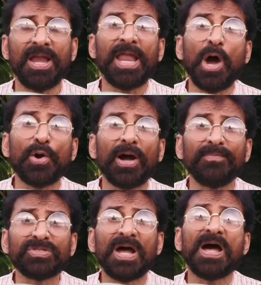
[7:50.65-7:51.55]
Now
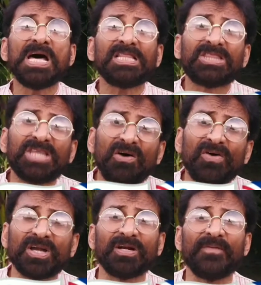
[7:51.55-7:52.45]
comes
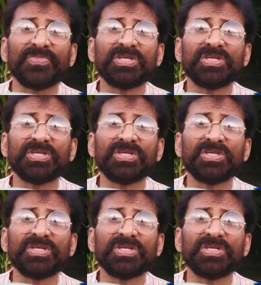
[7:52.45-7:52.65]
tavarg.